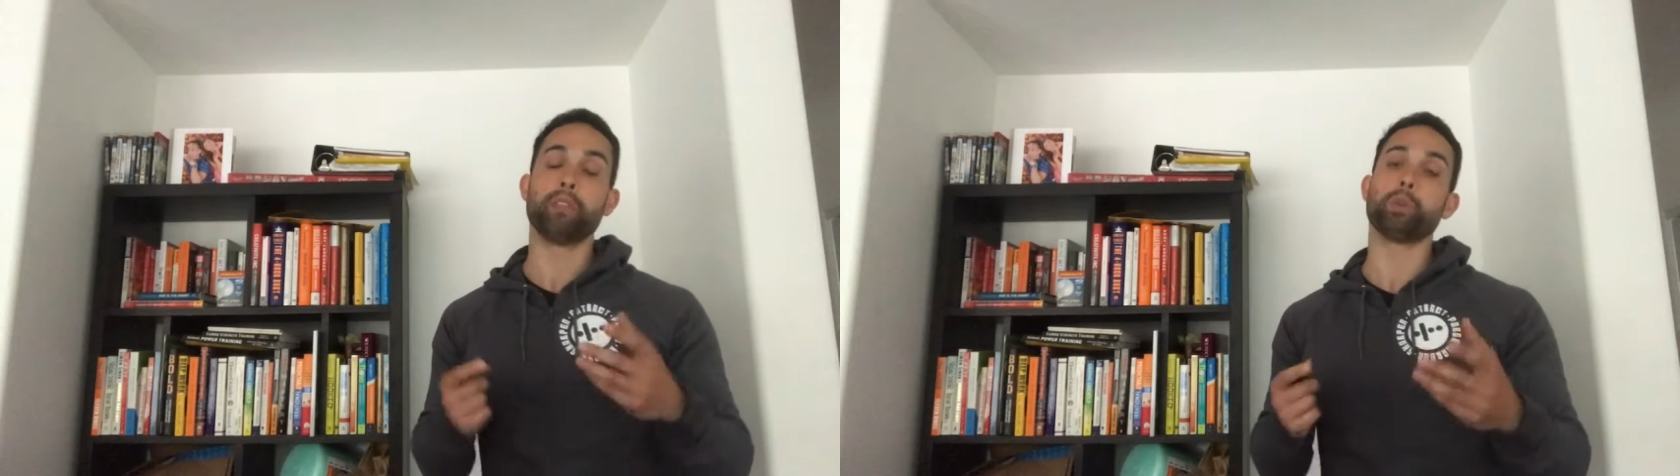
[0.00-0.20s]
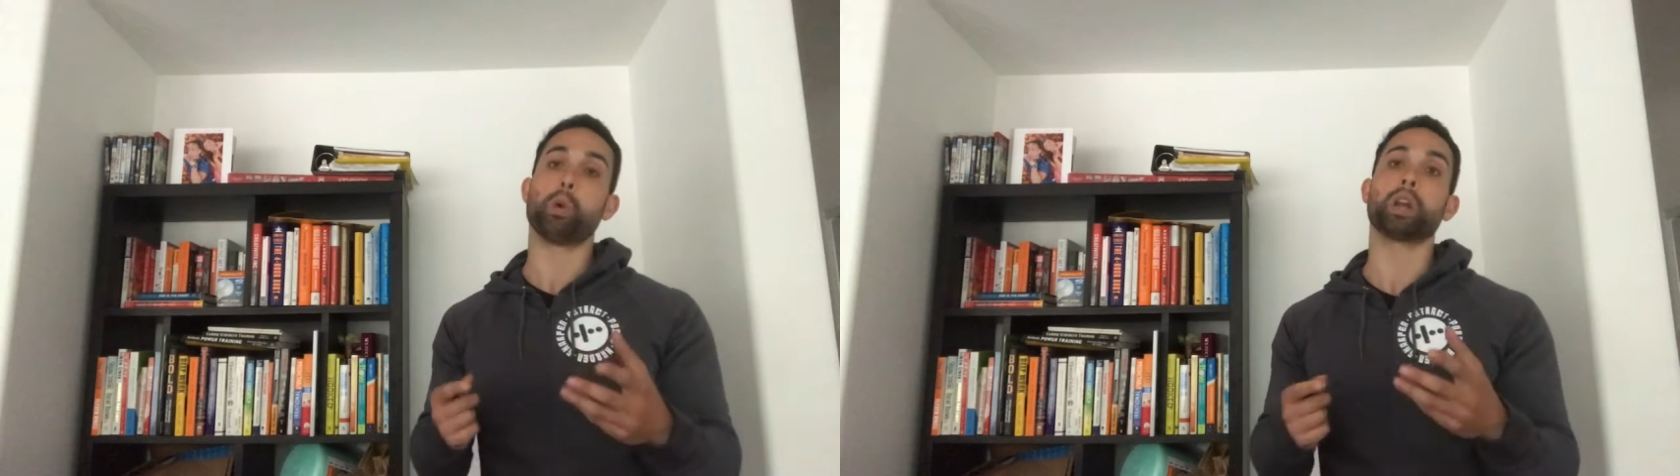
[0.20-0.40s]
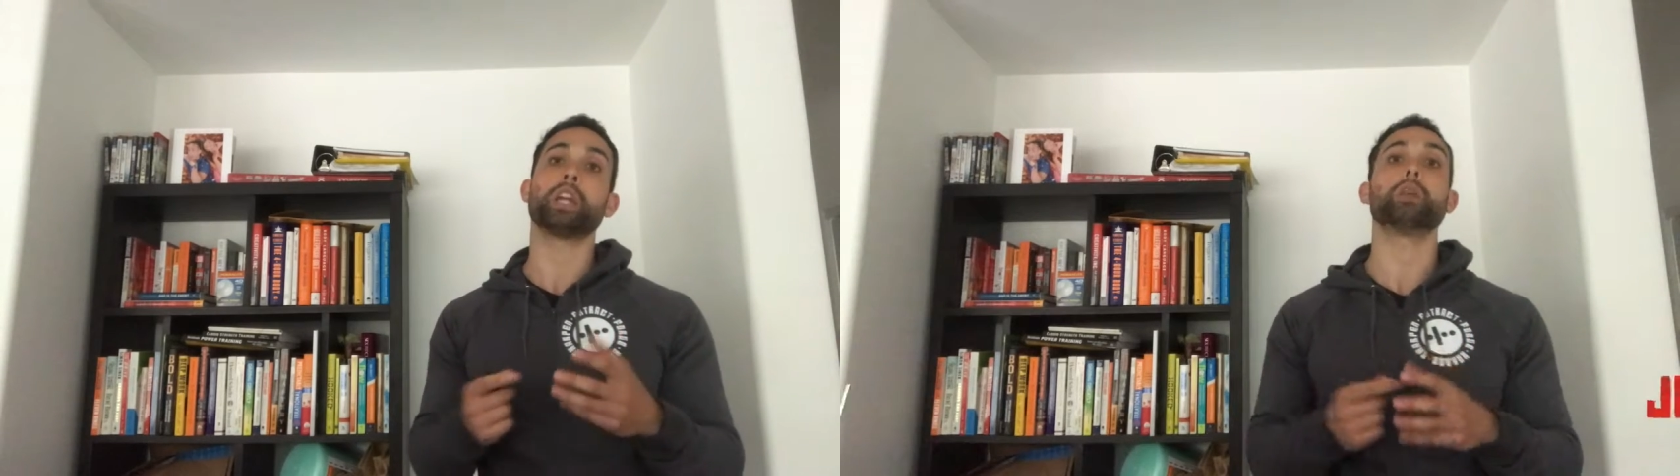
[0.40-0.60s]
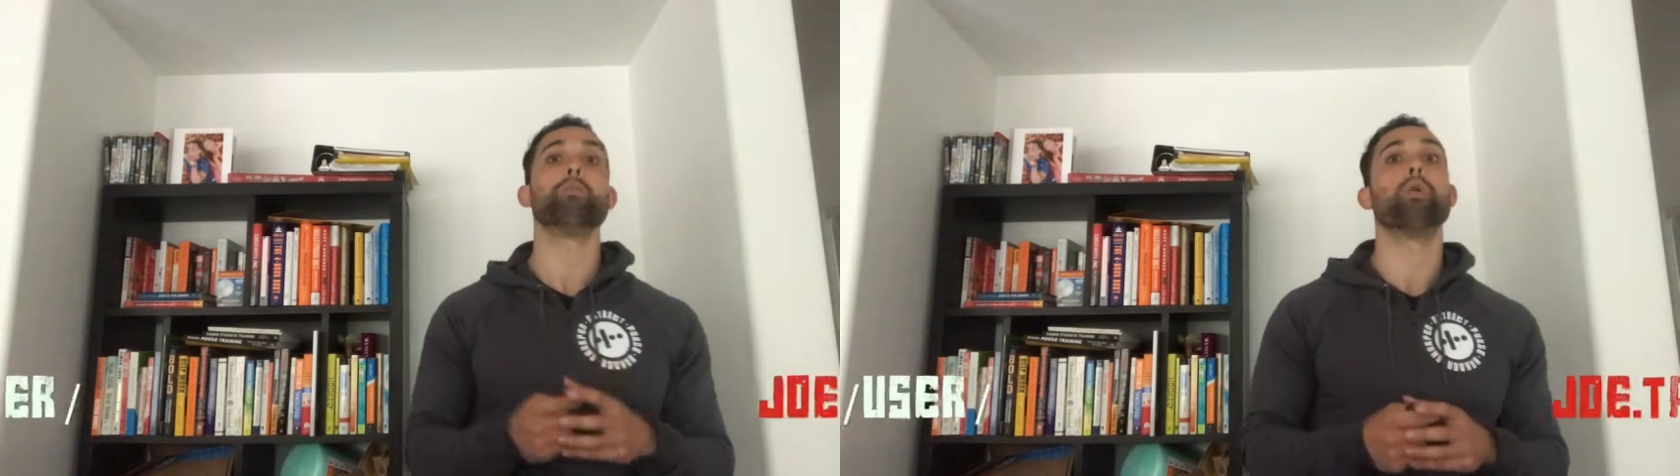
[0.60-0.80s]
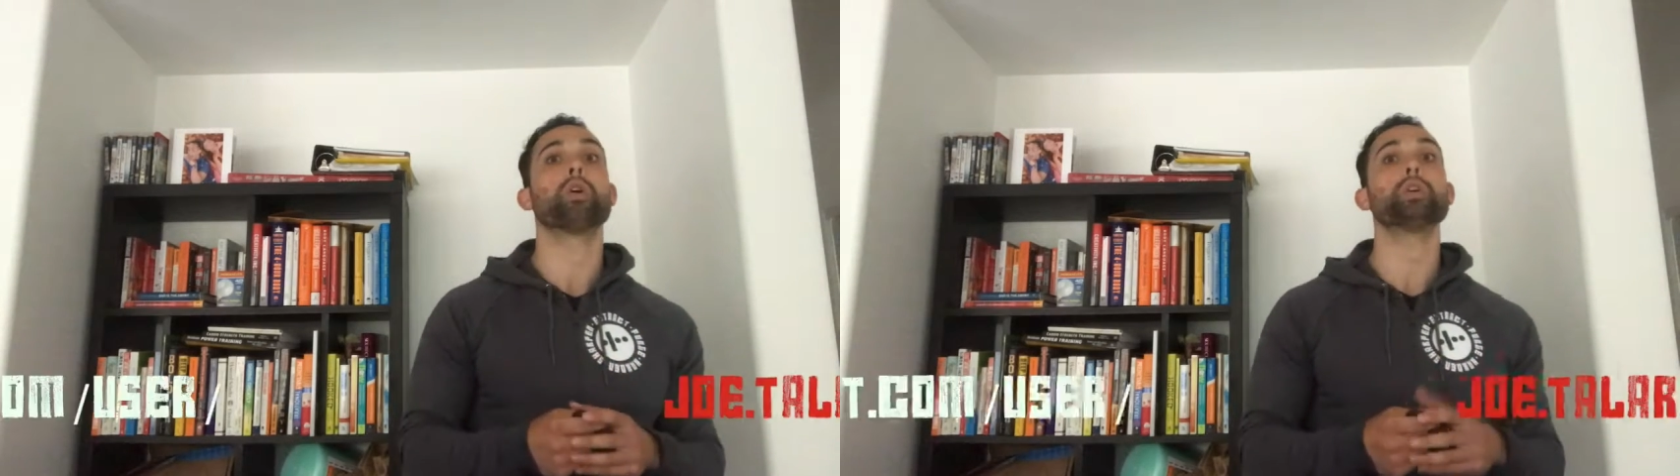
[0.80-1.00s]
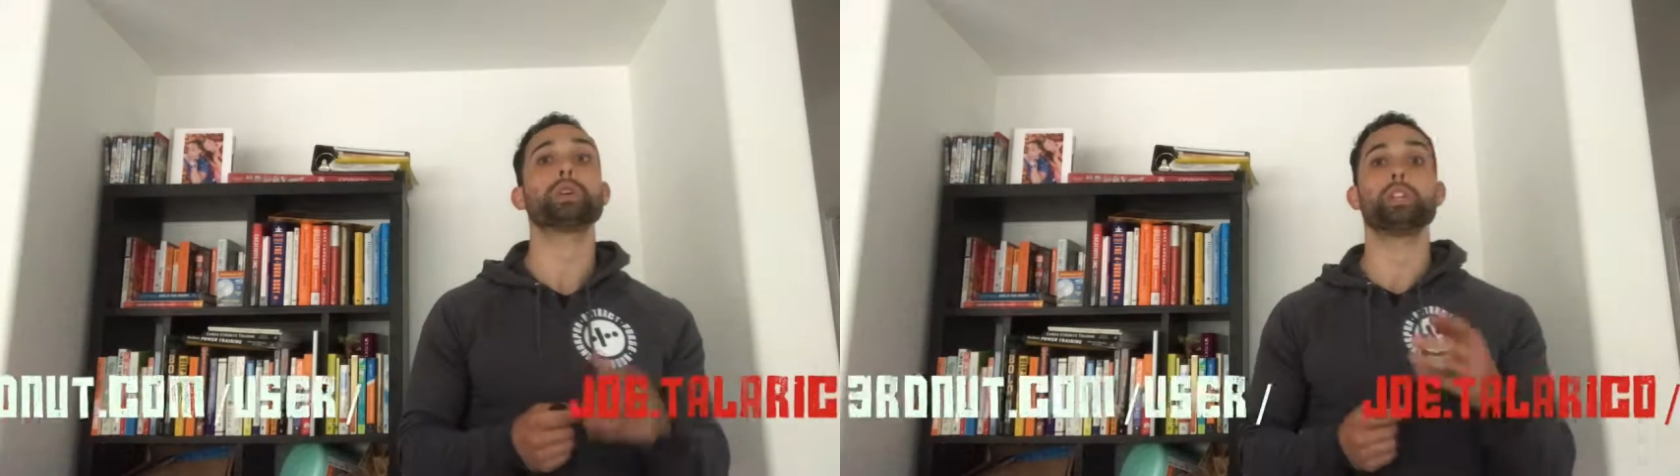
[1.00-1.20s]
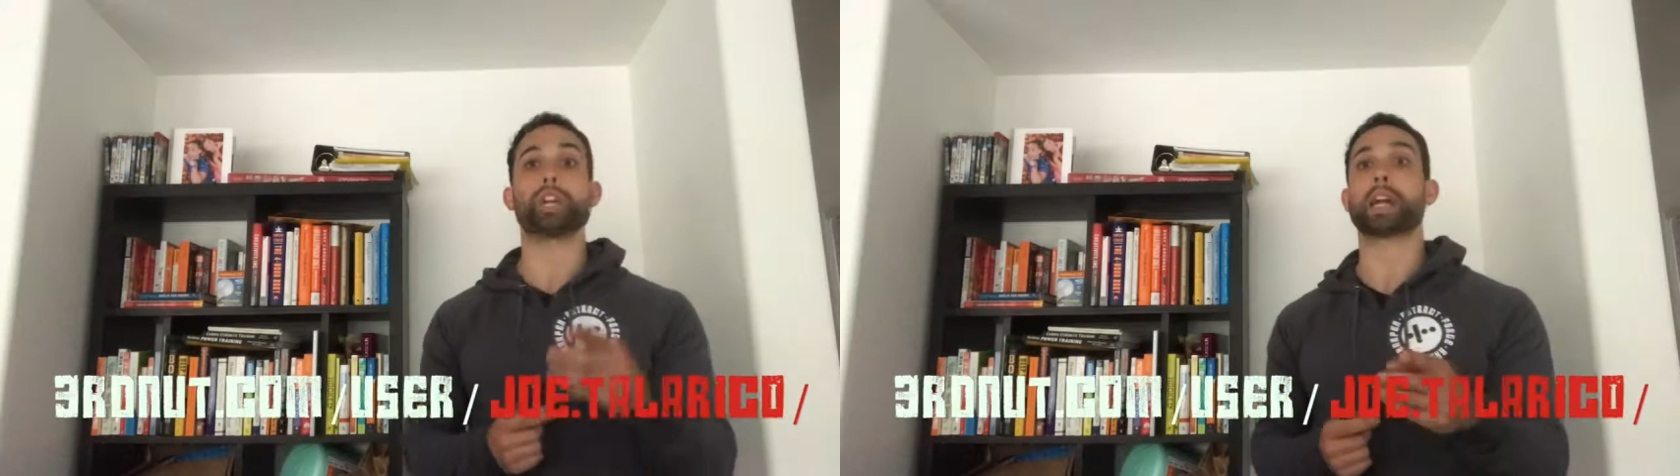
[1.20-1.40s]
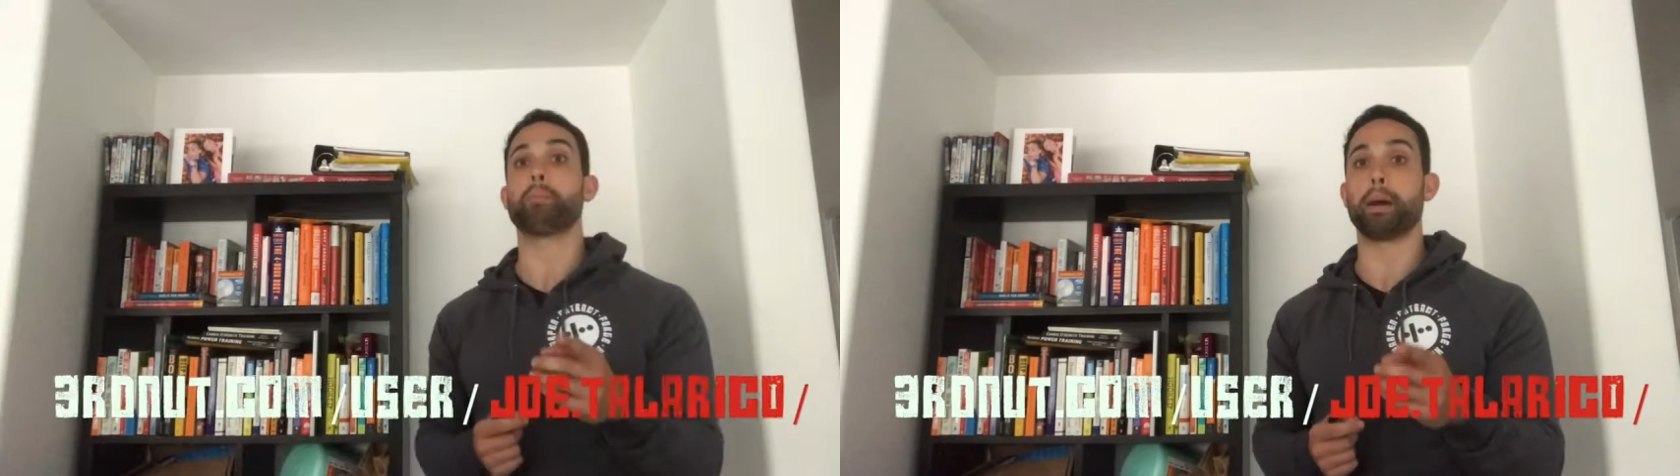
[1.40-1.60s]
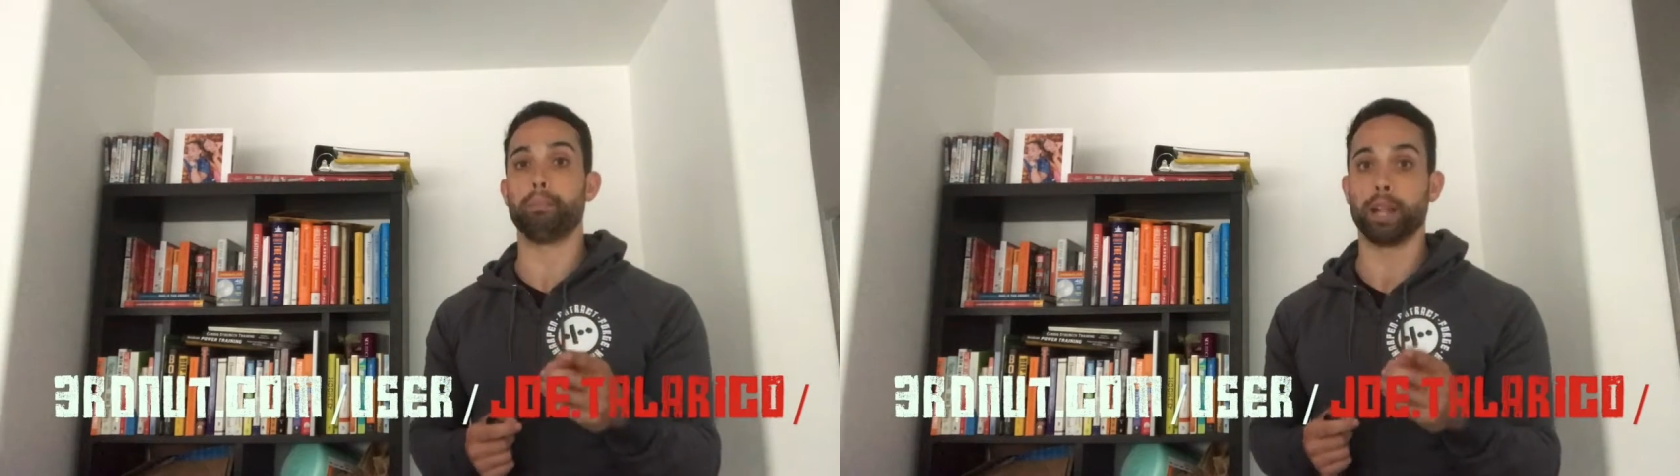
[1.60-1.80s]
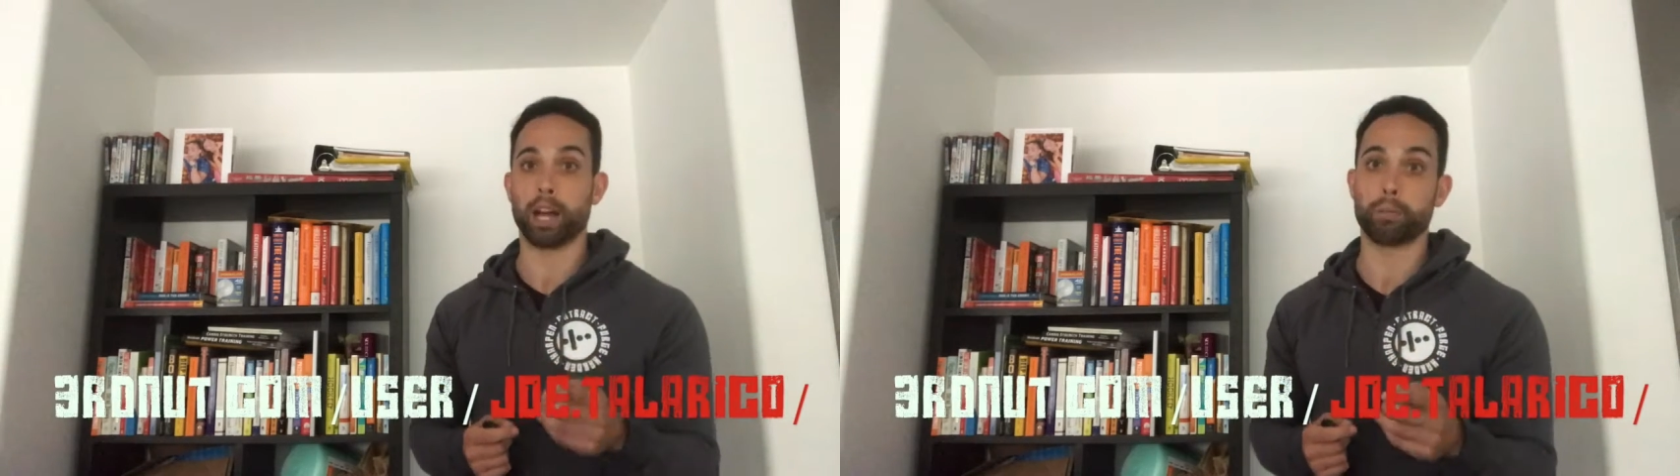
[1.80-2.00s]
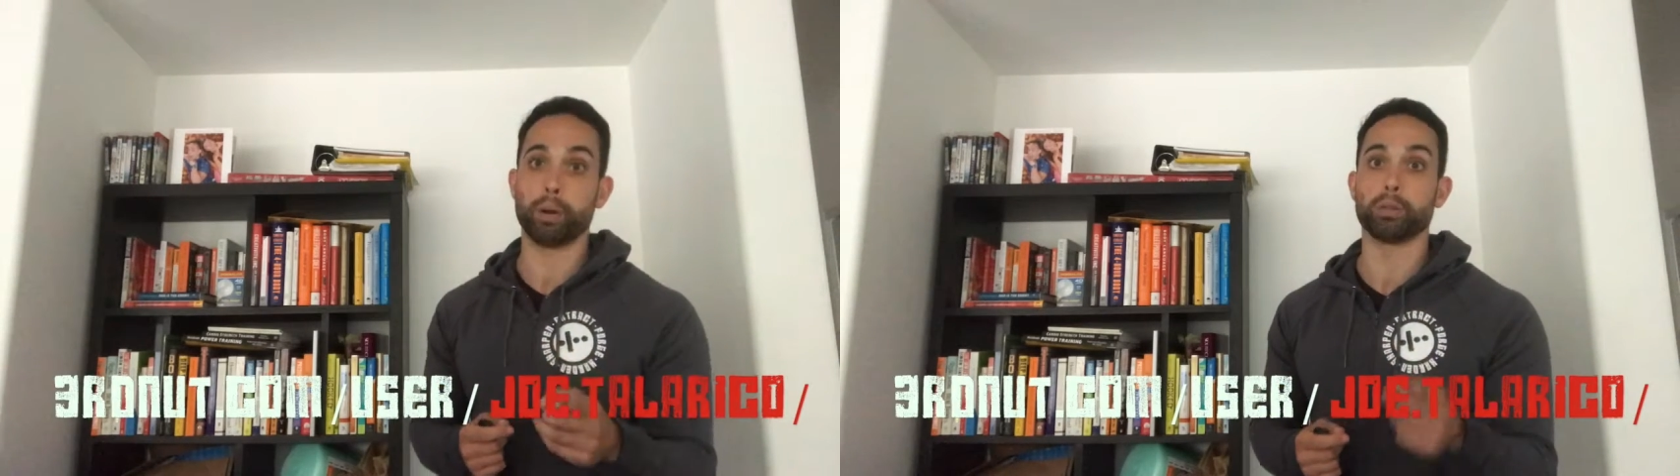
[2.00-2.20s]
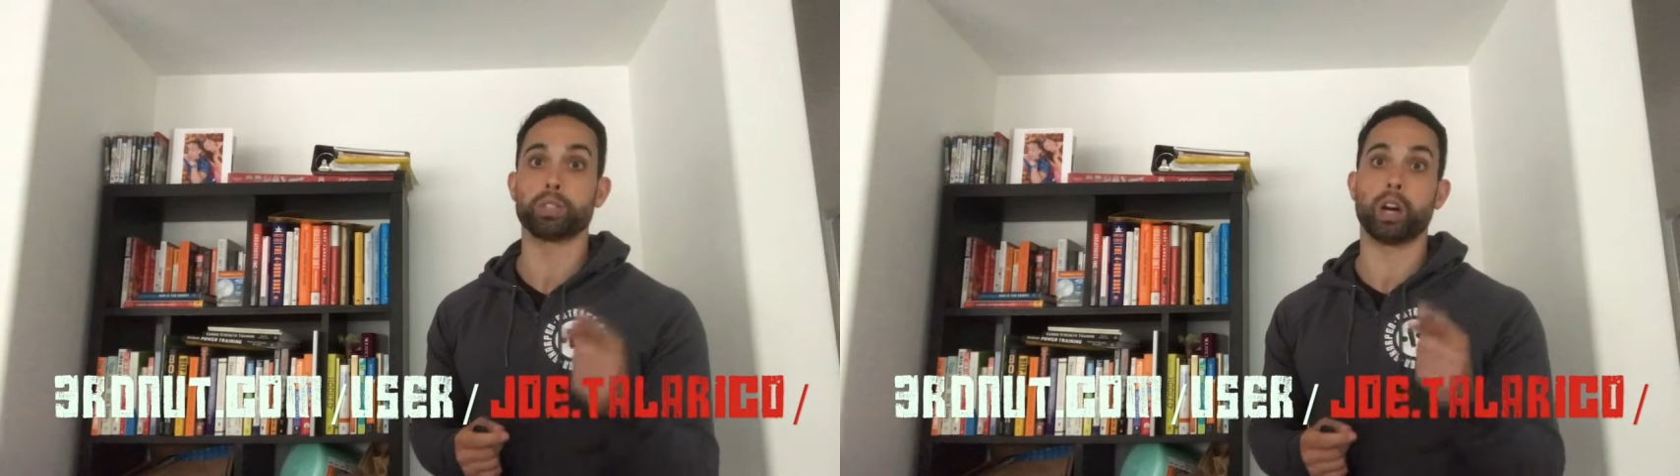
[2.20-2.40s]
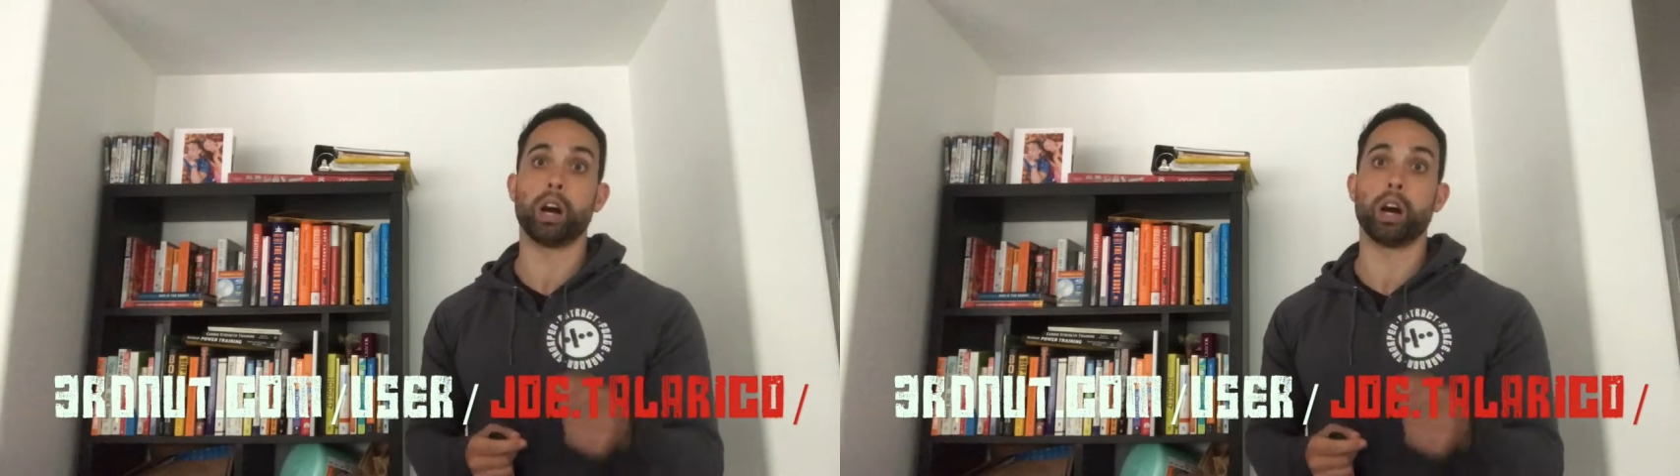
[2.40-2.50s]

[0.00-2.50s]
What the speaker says: If you want to hear more, you can check out my blog post